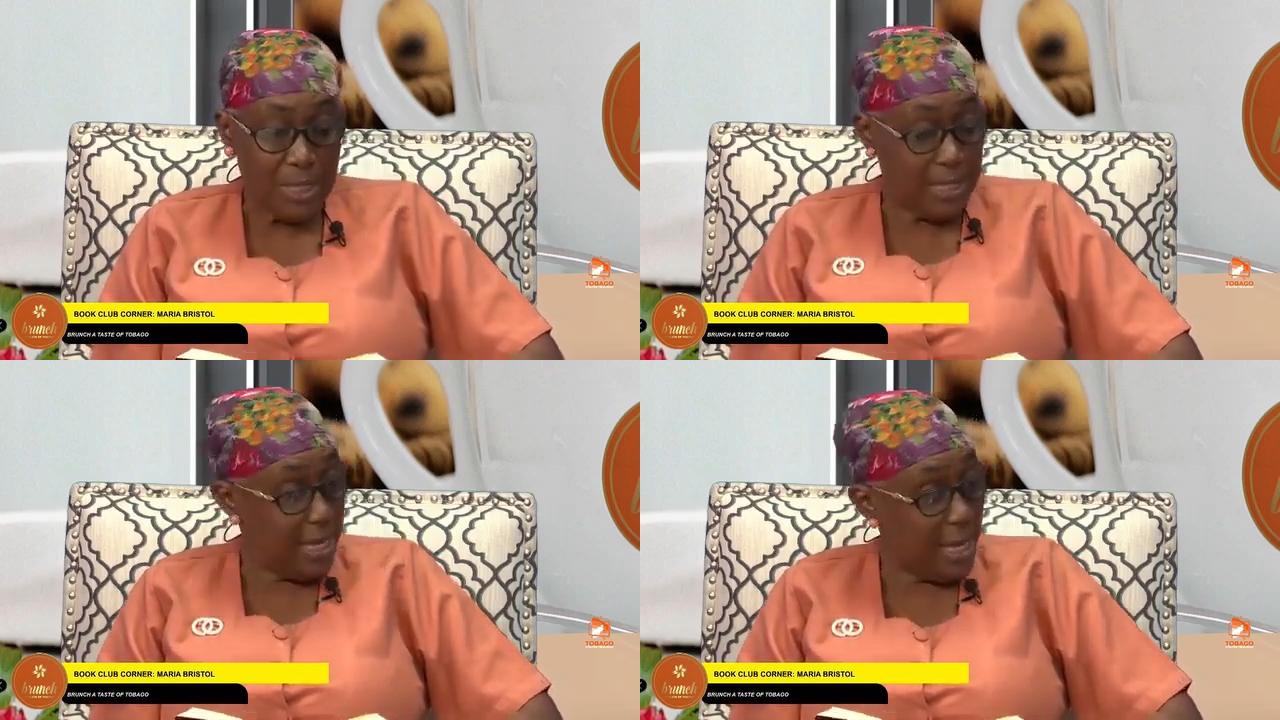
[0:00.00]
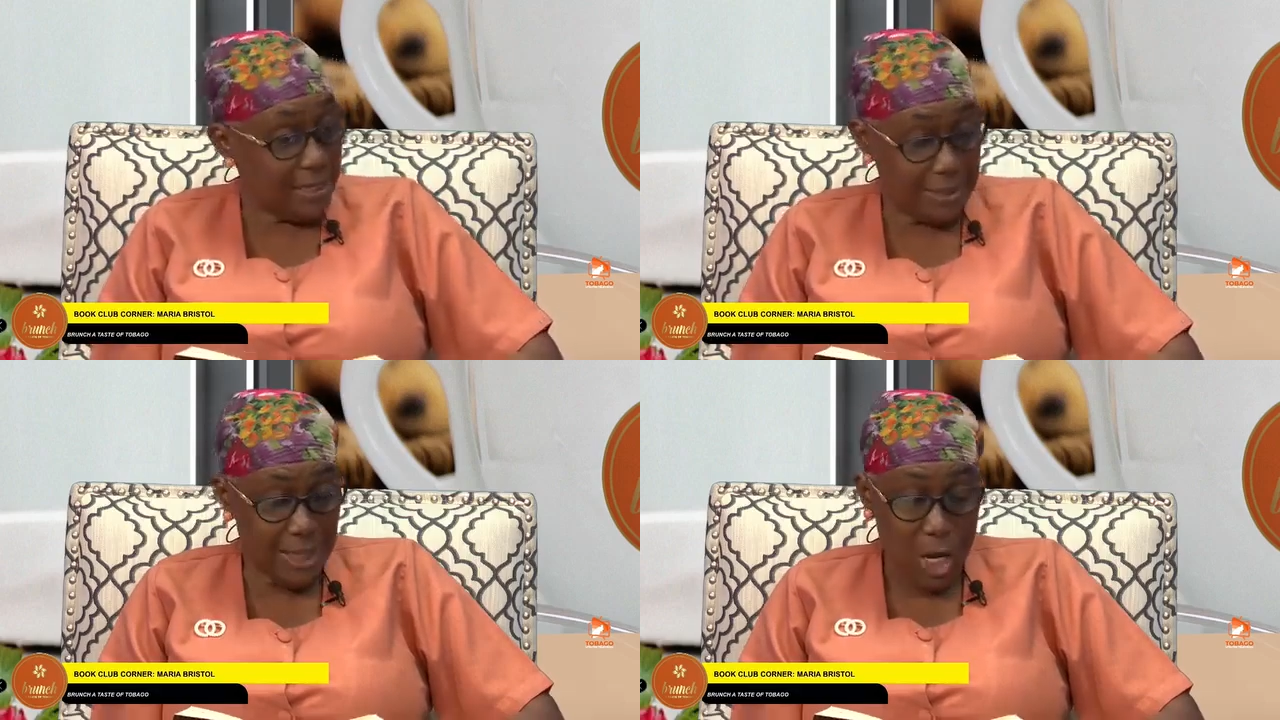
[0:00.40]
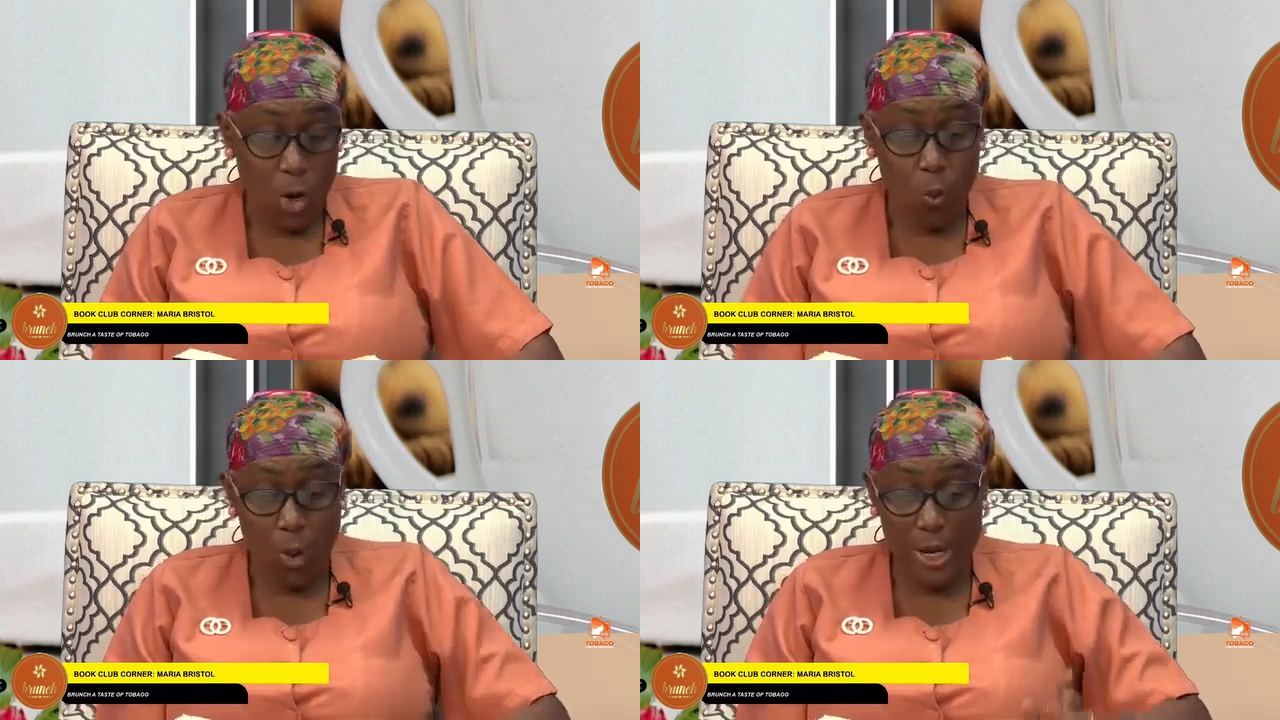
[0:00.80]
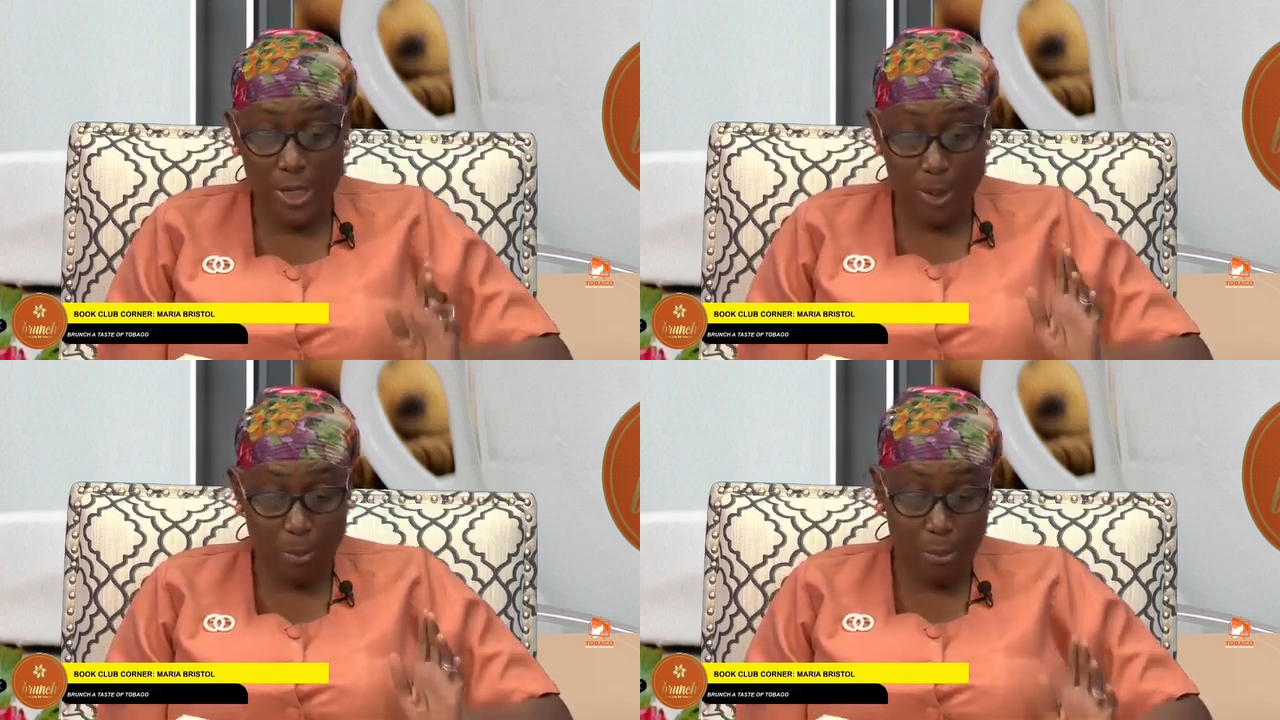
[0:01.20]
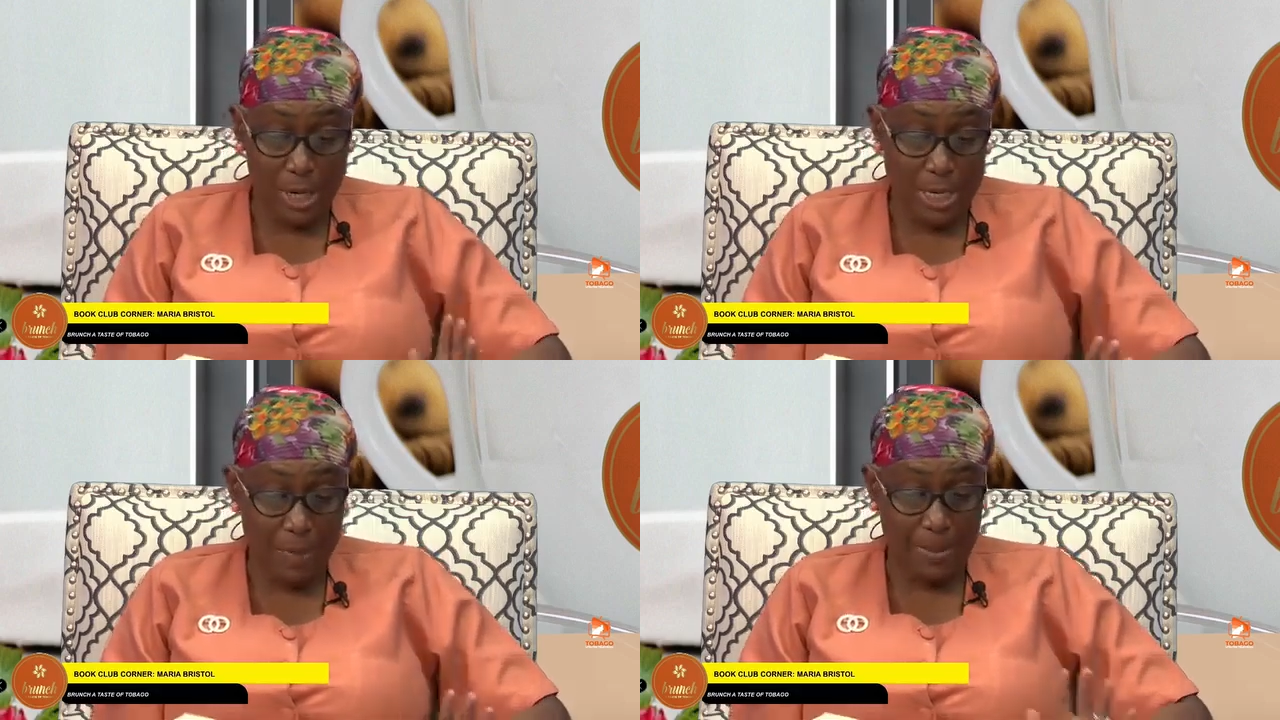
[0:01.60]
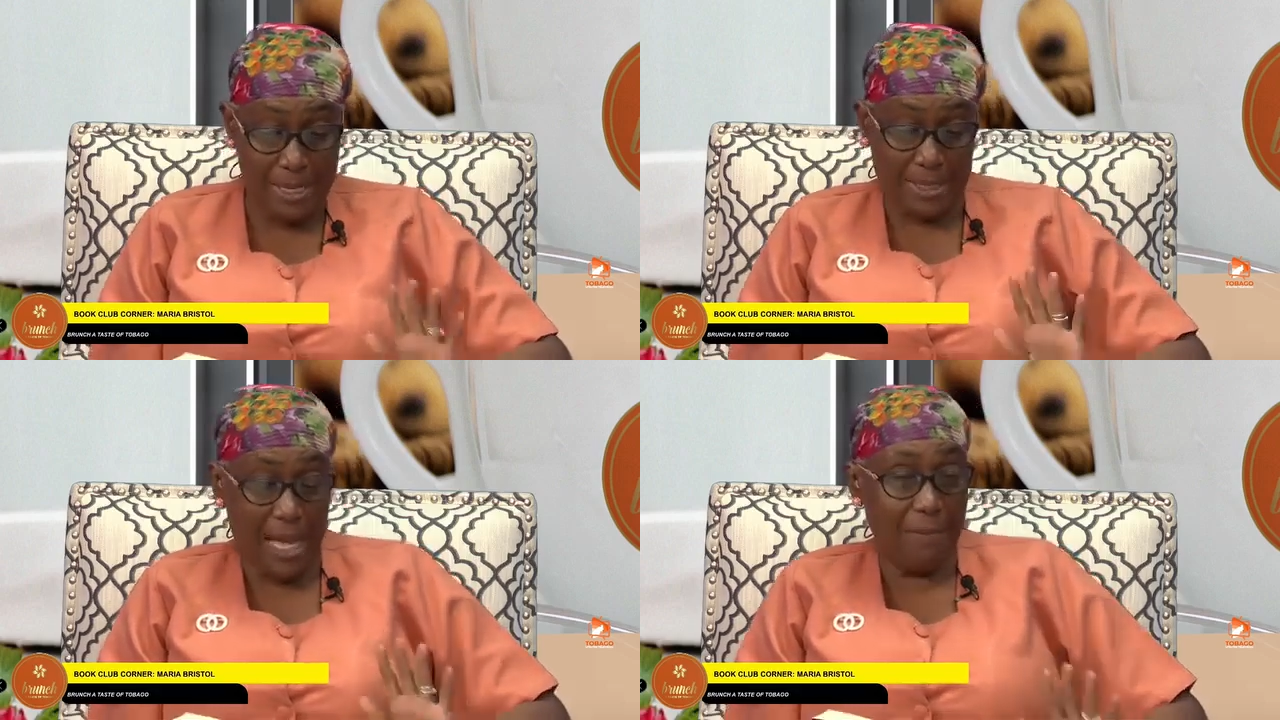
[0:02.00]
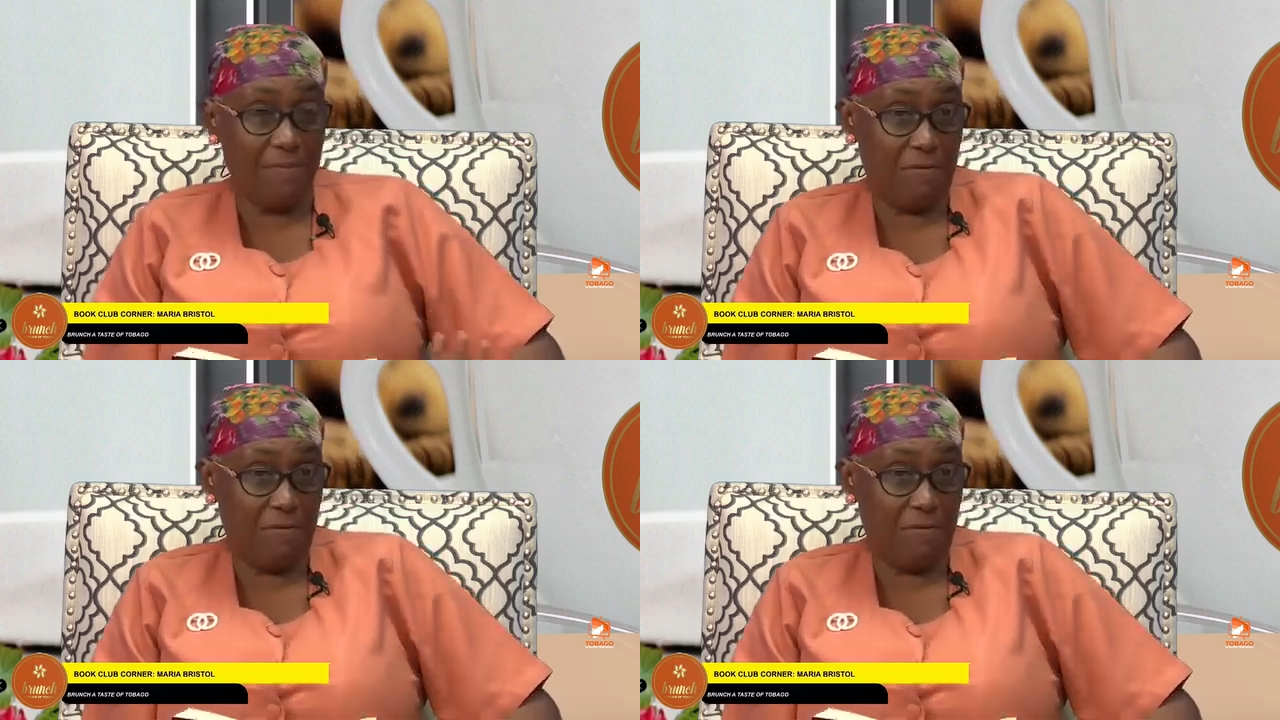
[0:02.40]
Yet, when you bring your big-time